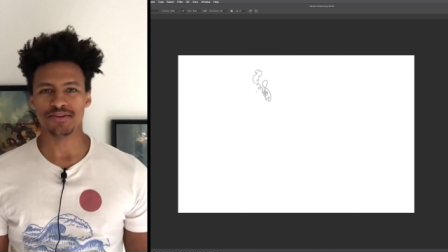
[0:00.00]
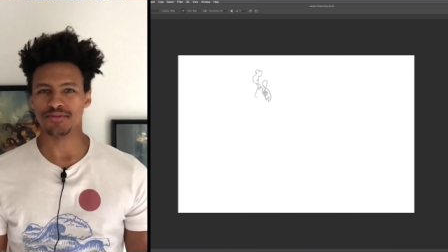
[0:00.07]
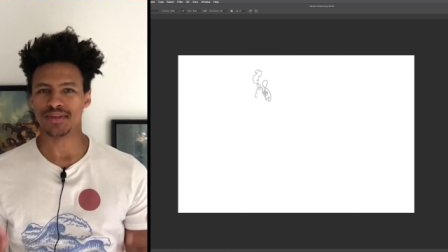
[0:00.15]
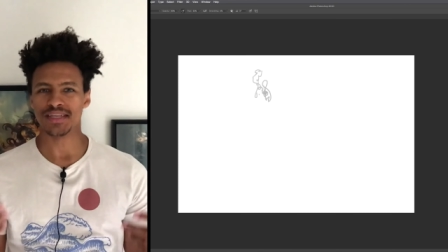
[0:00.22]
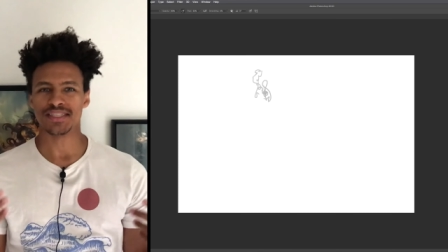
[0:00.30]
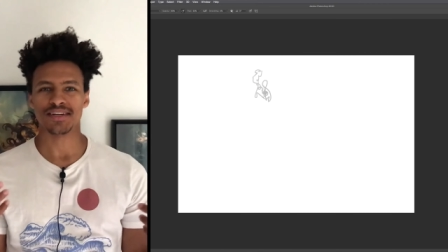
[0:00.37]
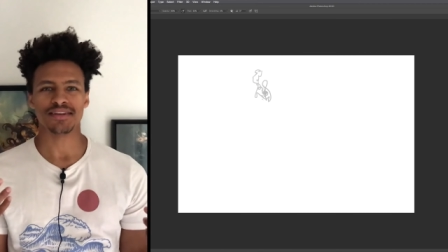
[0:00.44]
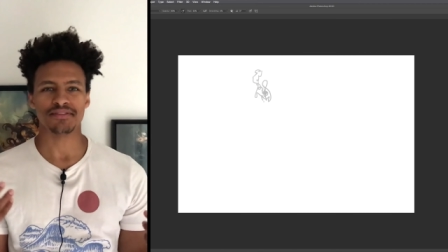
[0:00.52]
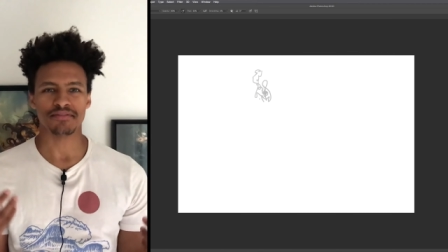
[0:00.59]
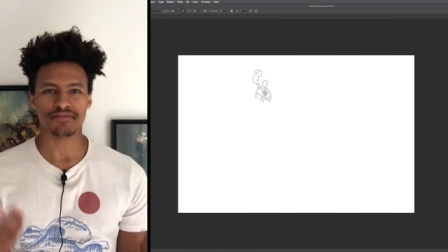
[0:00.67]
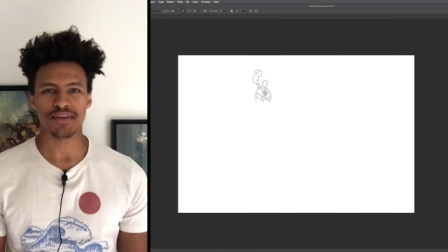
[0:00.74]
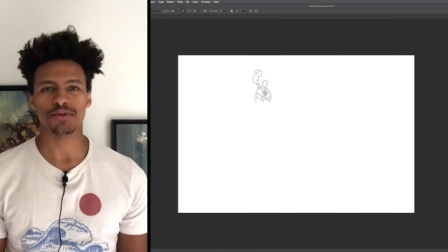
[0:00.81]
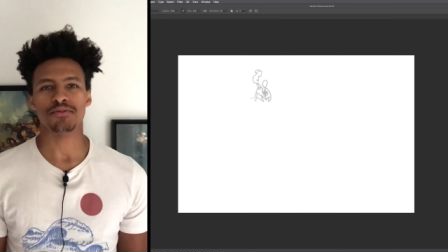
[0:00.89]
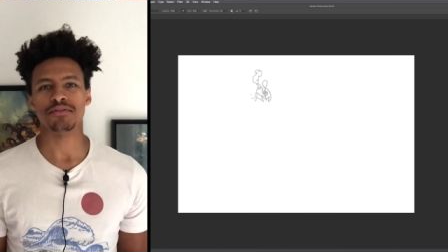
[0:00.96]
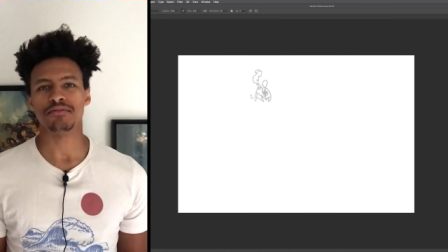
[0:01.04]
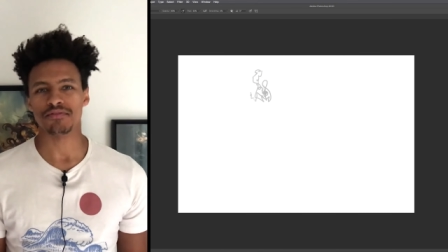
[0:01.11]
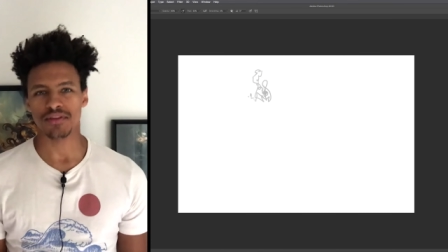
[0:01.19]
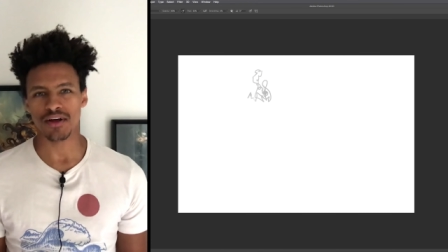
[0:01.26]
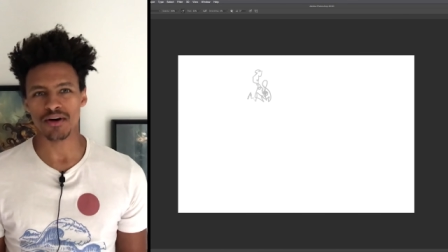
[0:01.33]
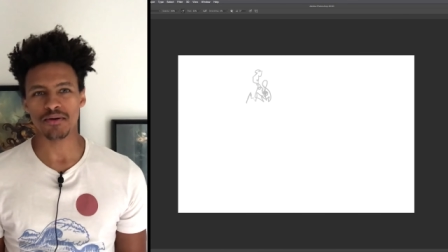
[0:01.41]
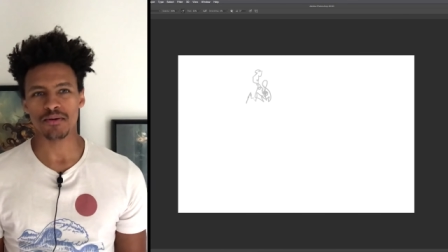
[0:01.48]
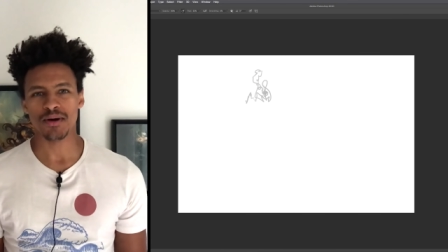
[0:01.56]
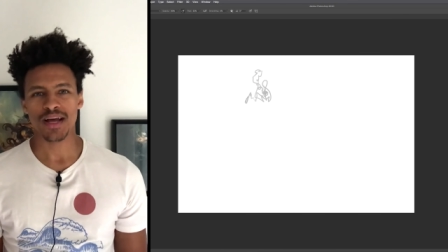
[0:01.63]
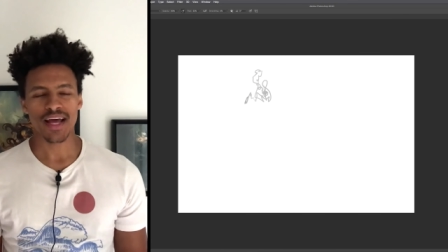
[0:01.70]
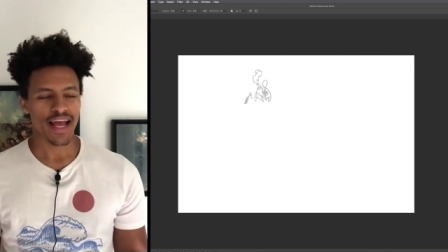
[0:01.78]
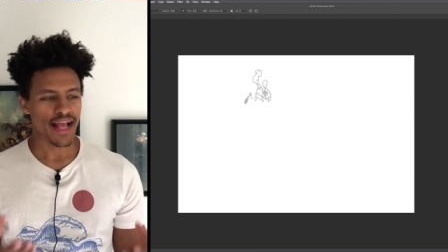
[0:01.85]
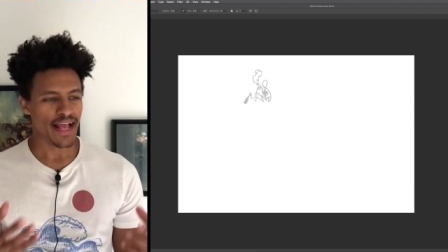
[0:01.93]
you really start to feel the flow
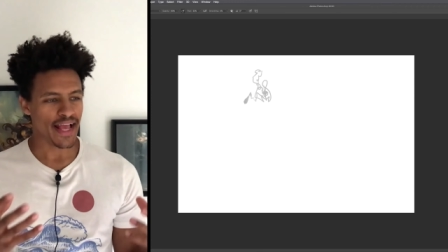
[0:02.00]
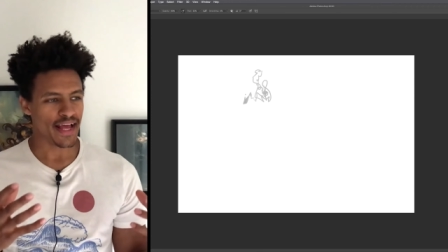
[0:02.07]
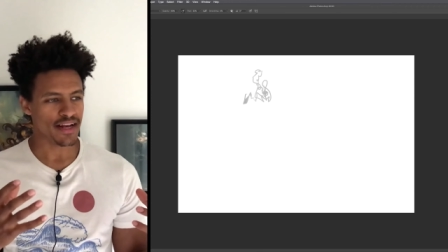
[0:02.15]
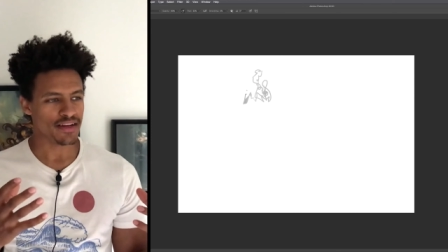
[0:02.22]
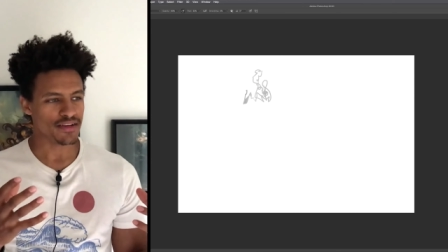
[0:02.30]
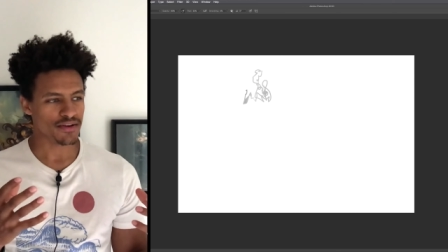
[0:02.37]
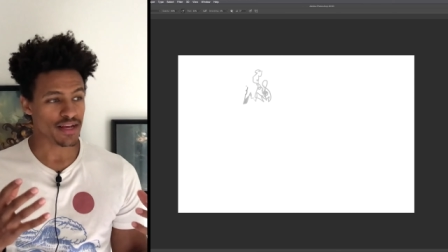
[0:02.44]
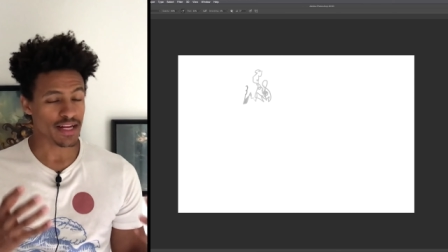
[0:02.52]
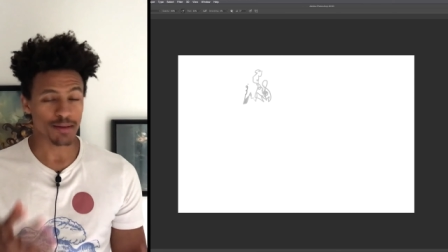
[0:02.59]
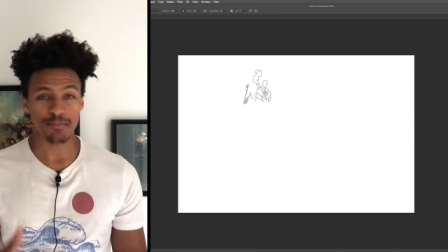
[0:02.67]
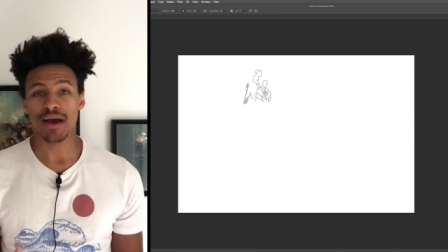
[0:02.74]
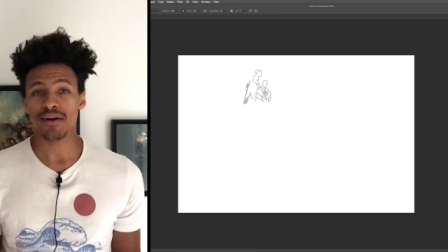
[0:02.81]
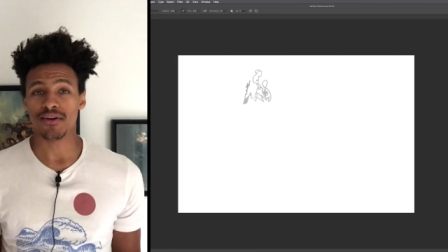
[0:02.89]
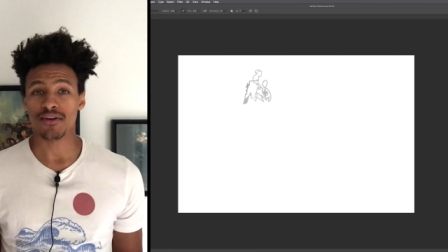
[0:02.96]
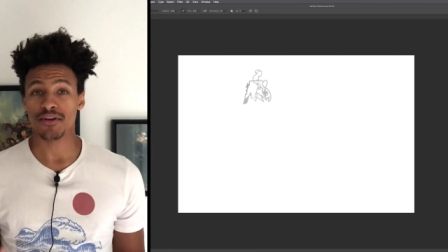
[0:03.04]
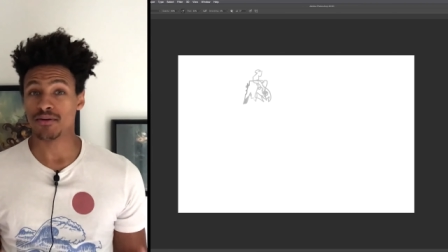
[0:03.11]
and you're getting better.